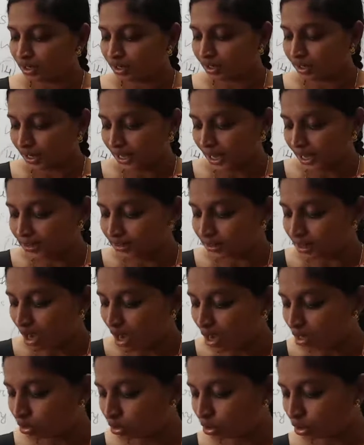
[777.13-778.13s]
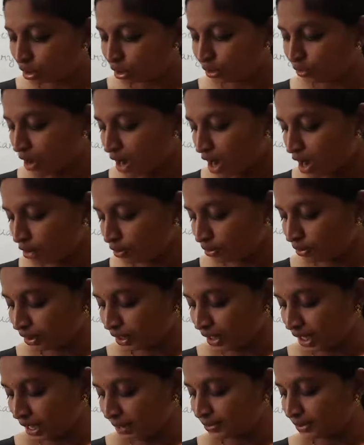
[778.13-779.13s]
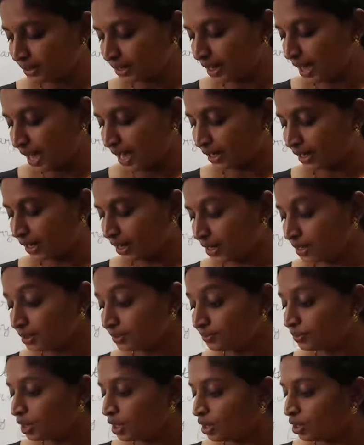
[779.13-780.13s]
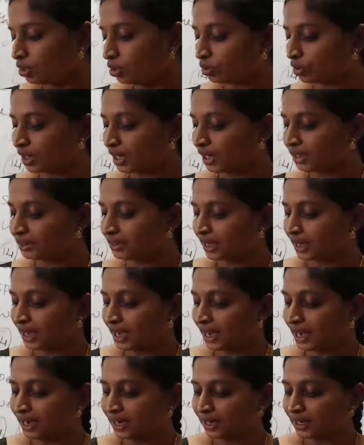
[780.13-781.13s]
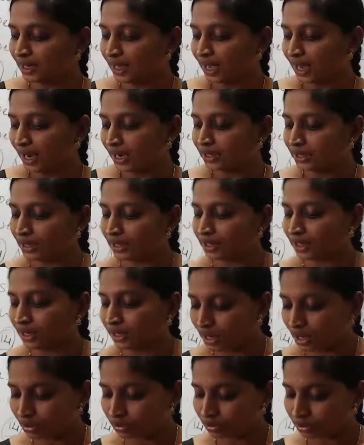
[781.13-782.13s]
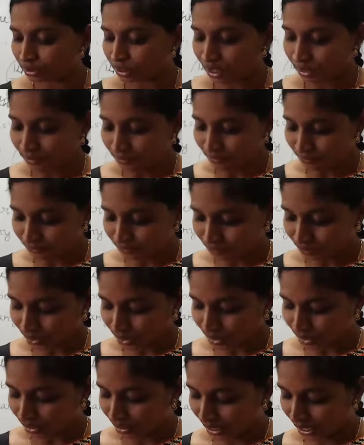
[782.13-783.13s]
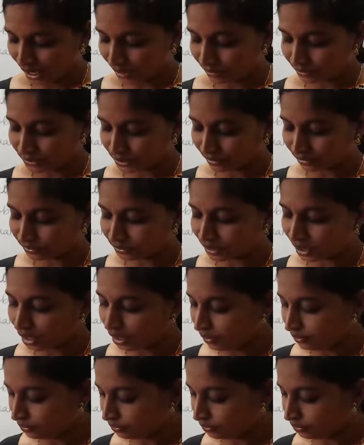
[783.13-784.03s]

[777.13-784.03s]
Days also you have names like us. Look at the calendar and read out the names of the